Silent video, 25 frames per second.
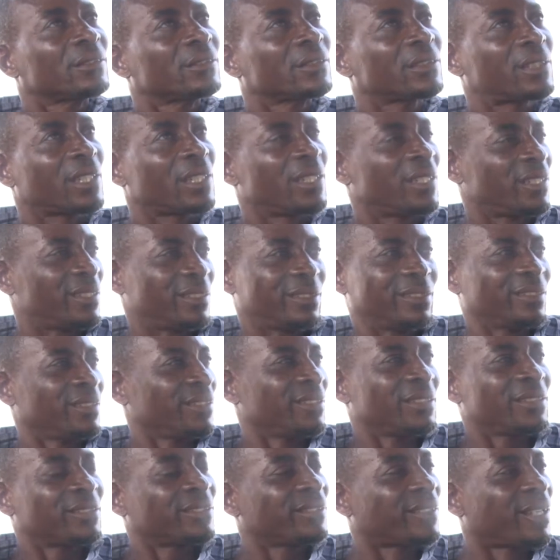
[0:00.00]
nti
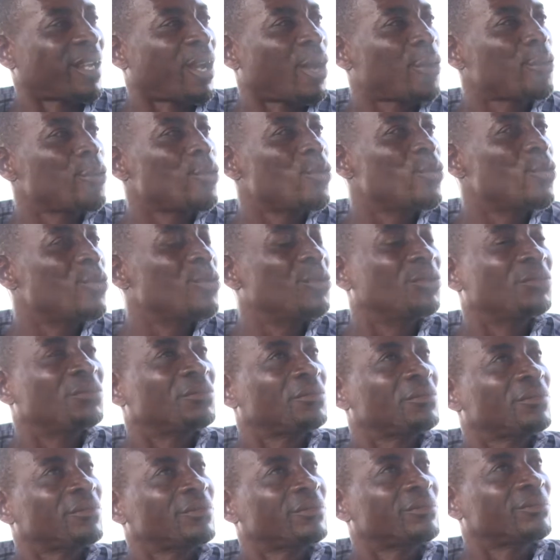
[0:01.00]
anu hu
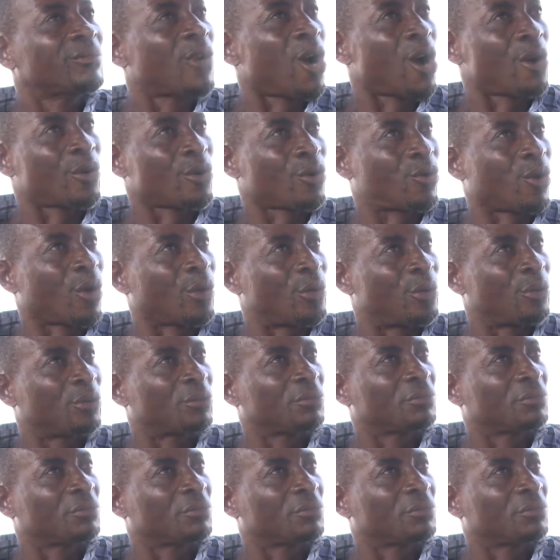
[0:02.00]
Marocado.